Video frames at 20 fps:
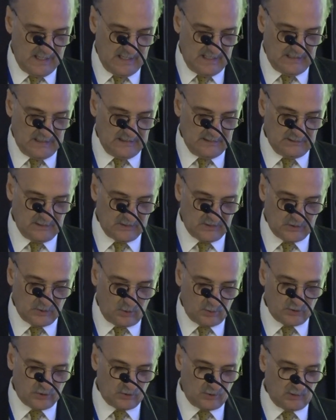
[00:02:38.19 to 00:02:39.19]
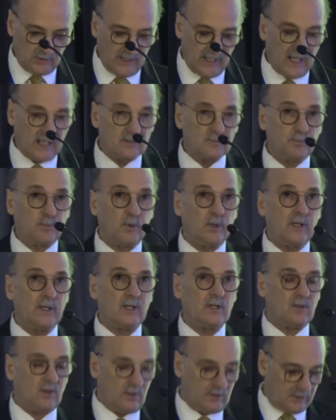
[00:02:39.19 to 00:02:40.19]
in the social and
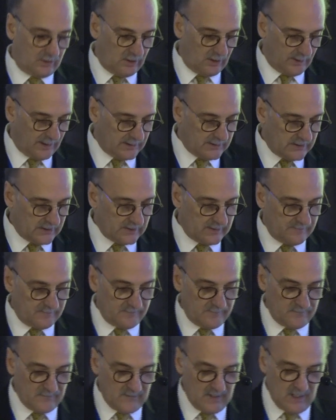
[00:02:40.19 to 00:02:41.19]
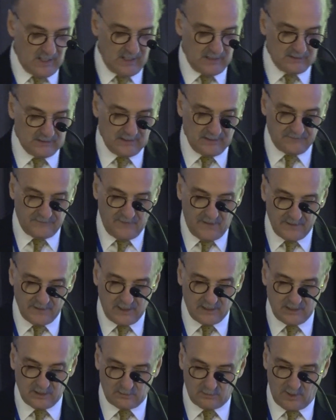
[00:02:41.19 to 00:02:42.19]
political currents
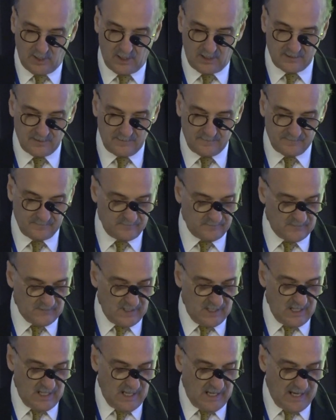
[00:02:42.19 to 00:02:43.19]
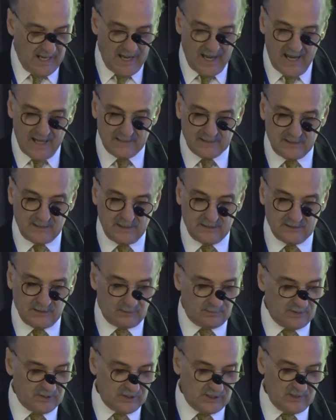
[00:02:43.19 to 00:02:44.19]
defining Iran, and the
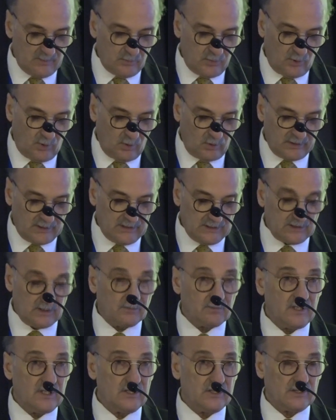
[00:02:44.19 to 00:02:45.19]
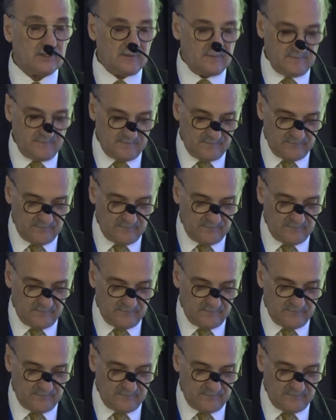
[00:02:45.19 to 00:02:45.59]
regime role in the region,